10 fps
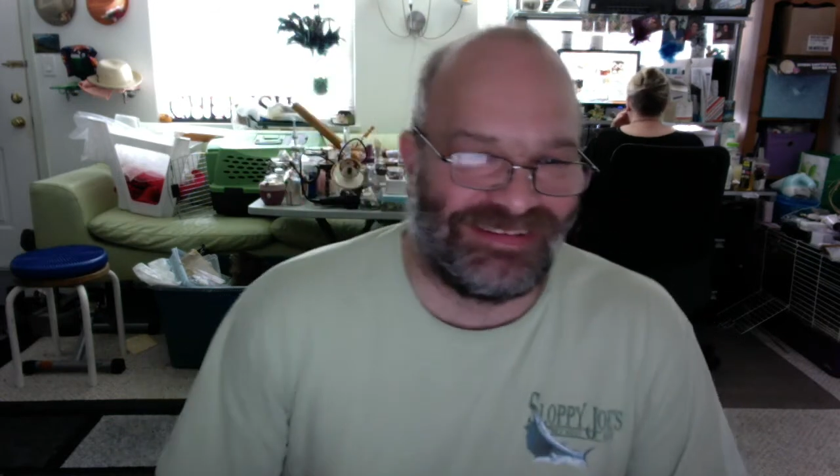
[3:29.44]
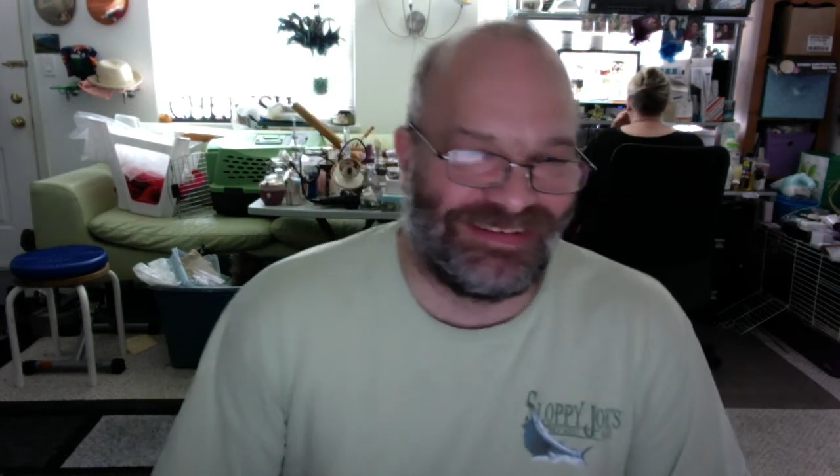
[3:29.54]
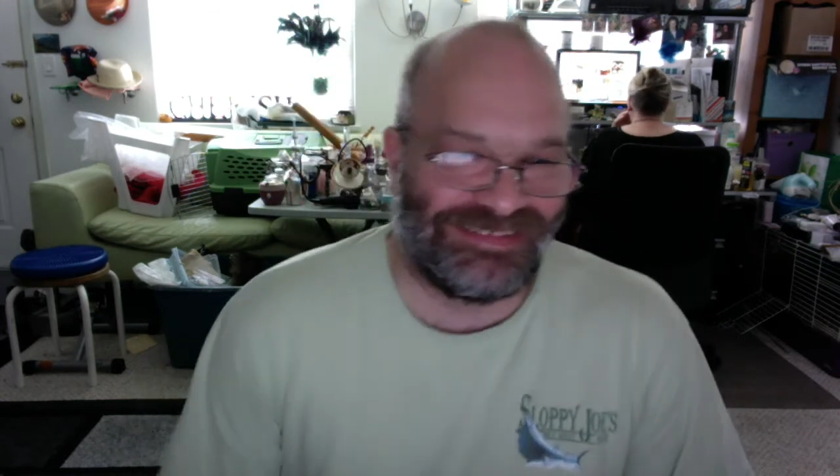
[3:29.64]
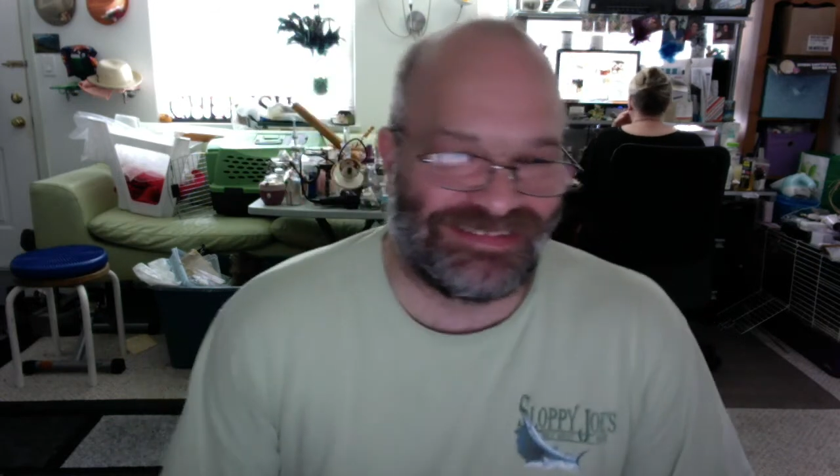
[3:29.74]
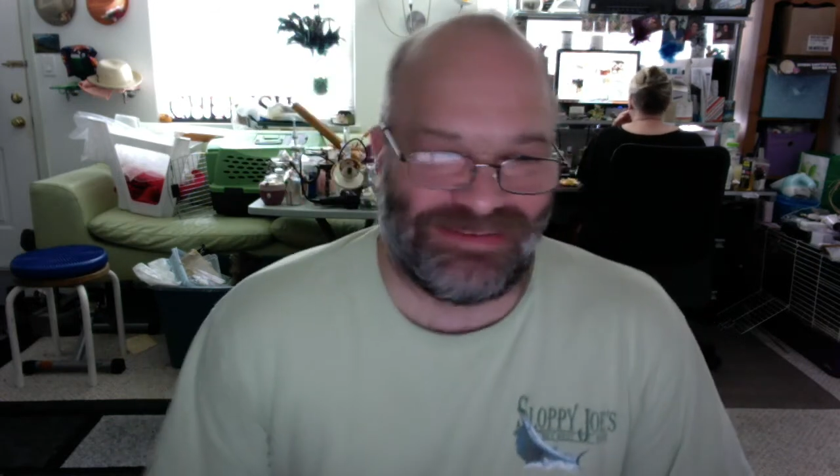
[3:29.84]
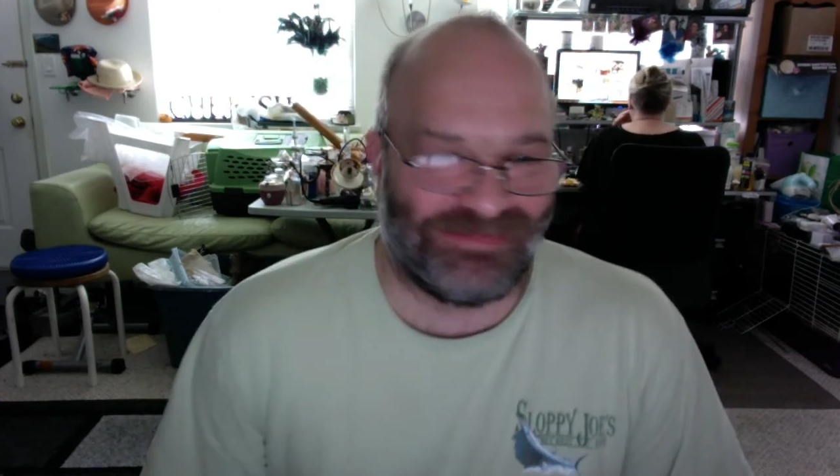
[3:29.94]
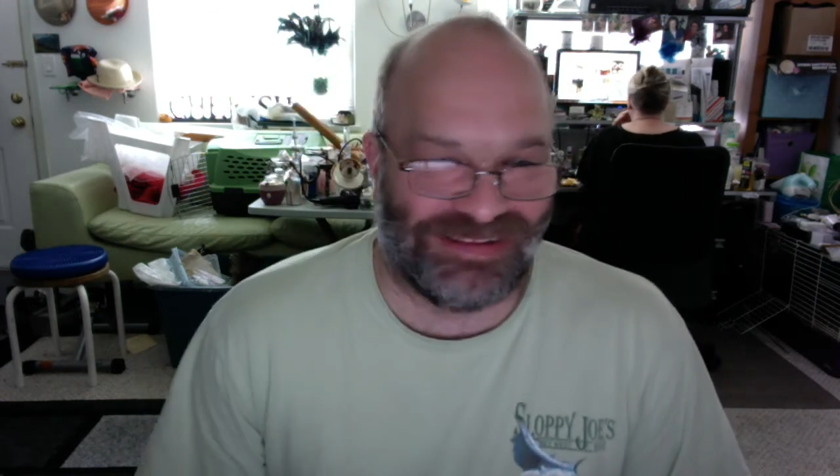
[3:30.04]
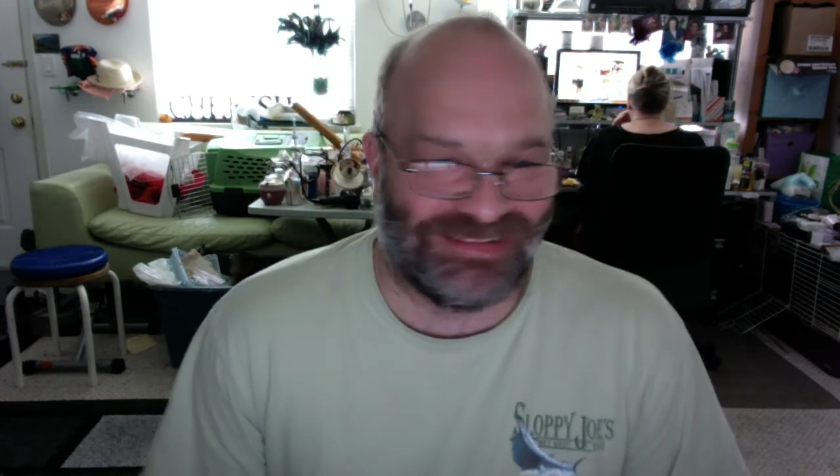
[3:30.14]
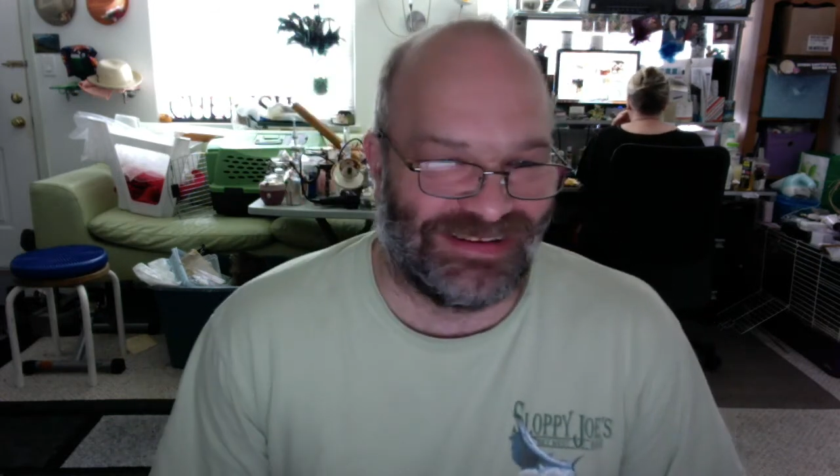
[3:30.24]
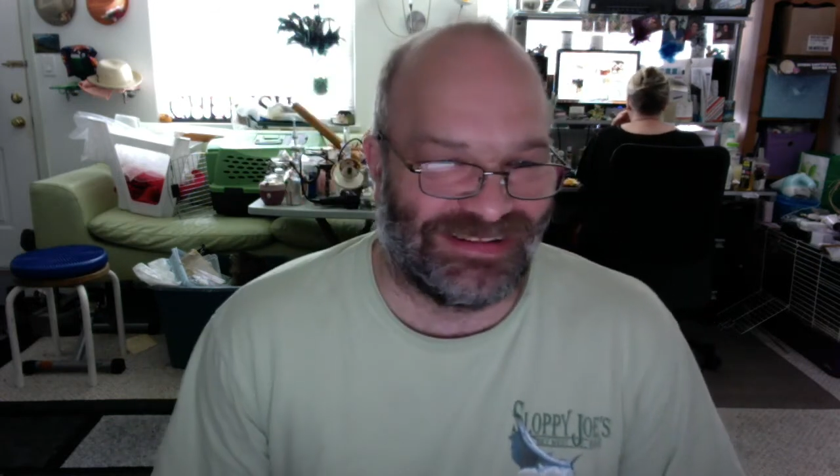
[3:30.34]

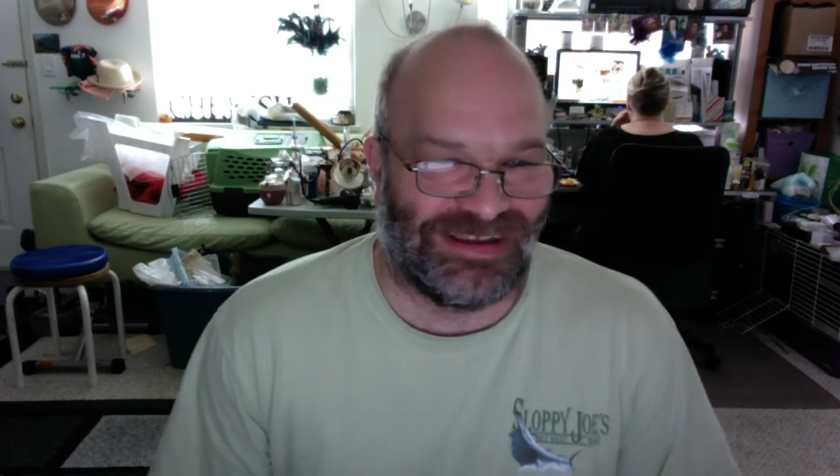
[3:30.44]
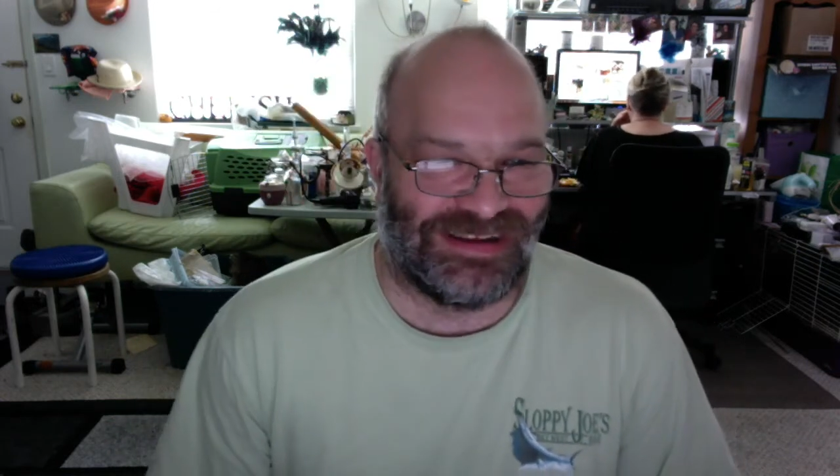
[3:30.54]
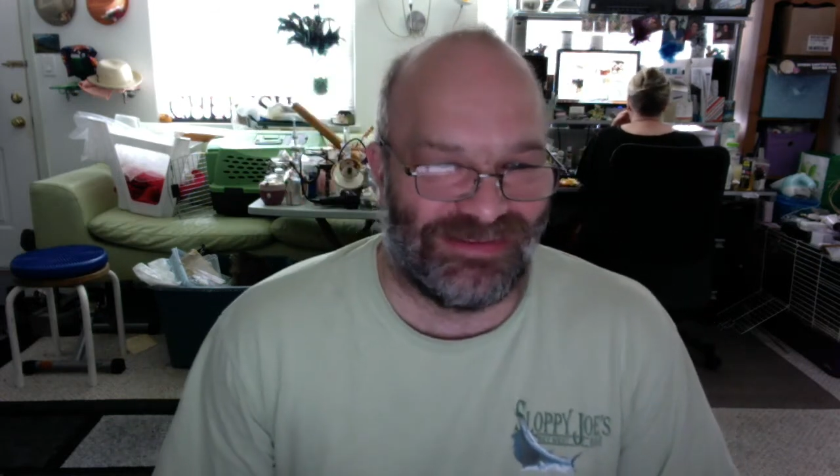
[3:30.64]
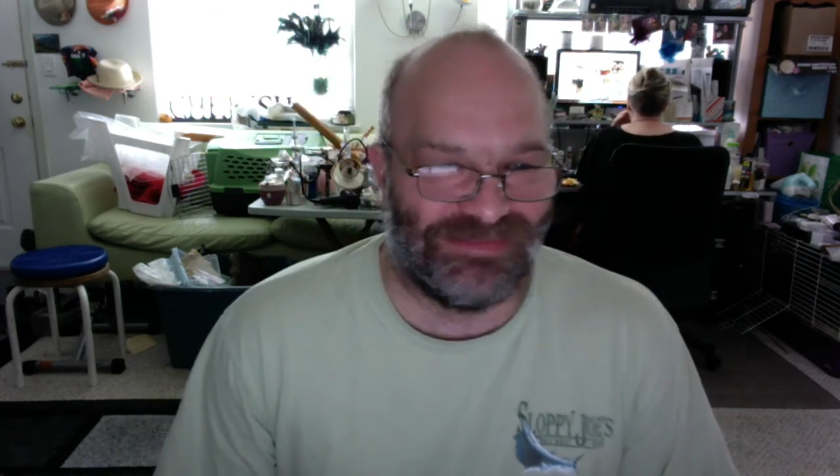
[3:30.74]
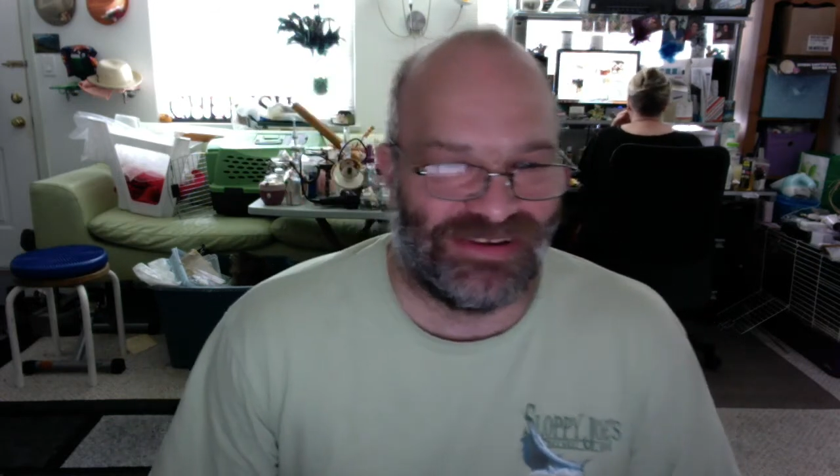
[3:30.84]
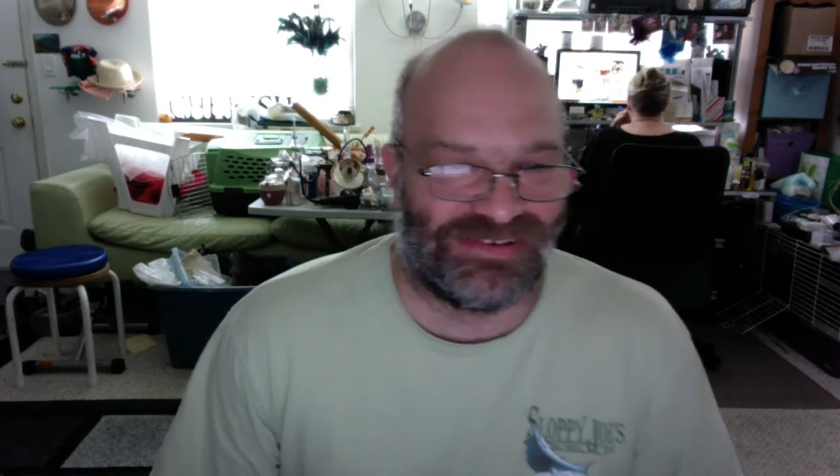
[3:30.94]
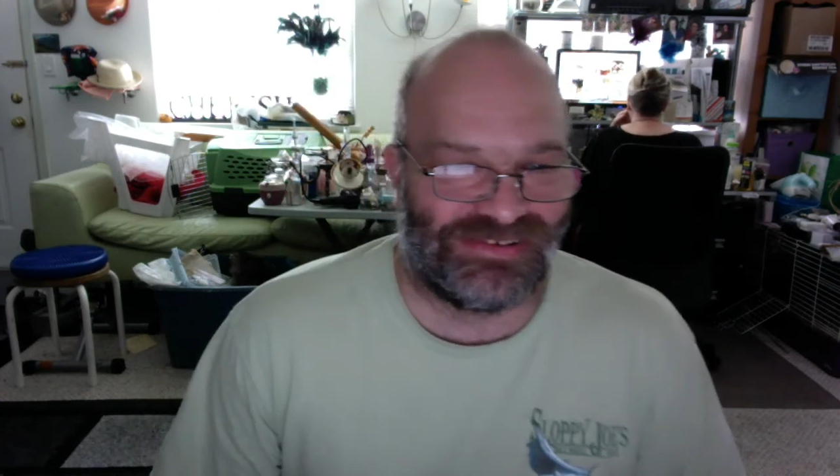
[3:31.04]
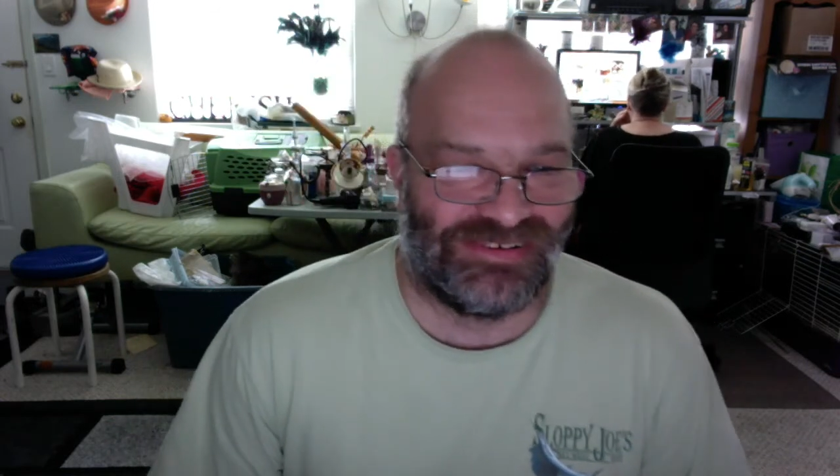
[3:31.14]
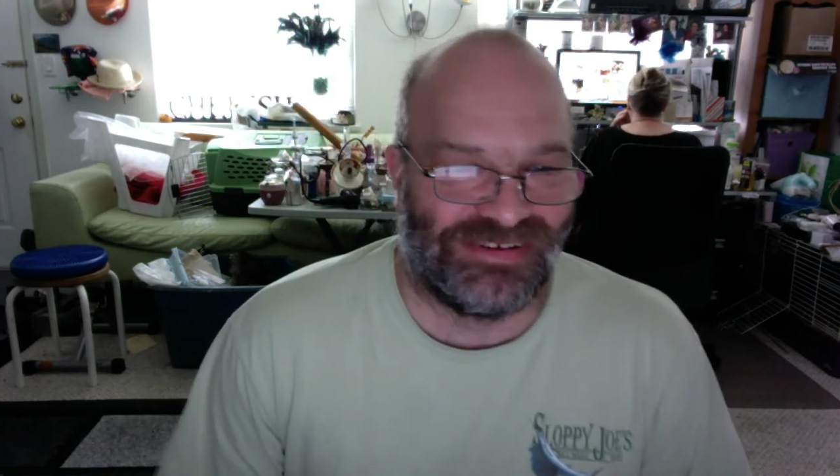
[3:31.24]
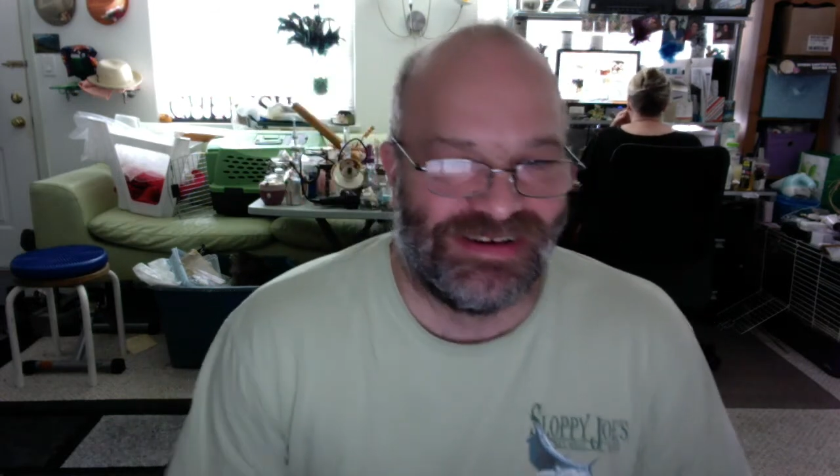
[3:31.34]
Something like that. I'm not
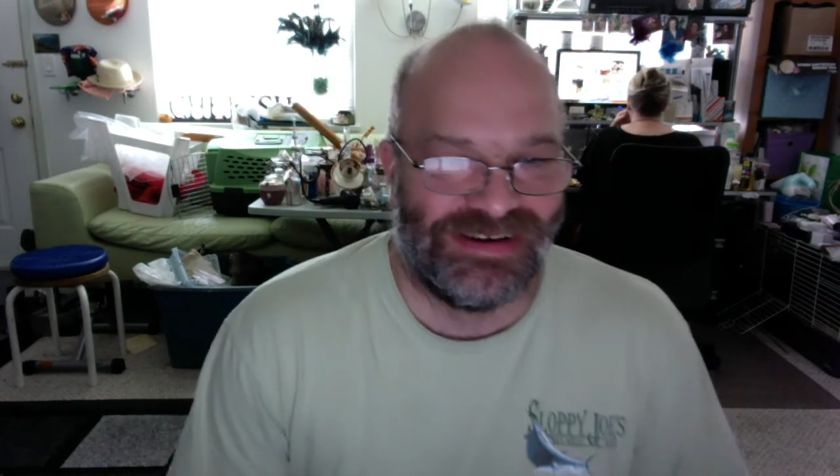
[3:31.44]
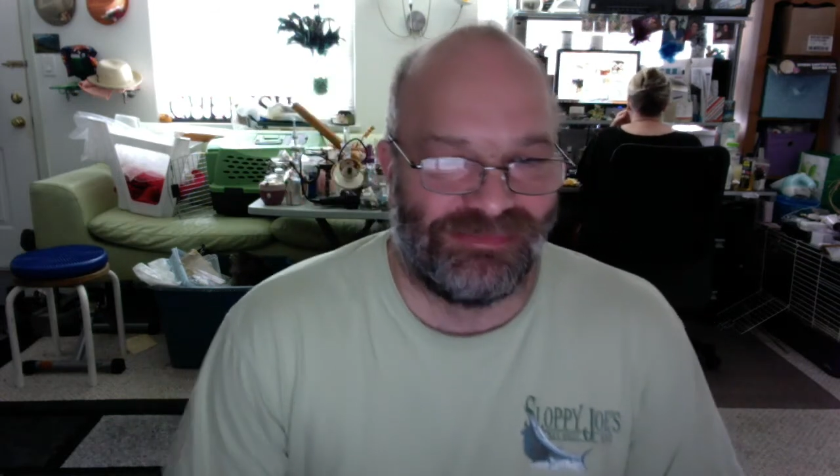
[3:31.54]
sure.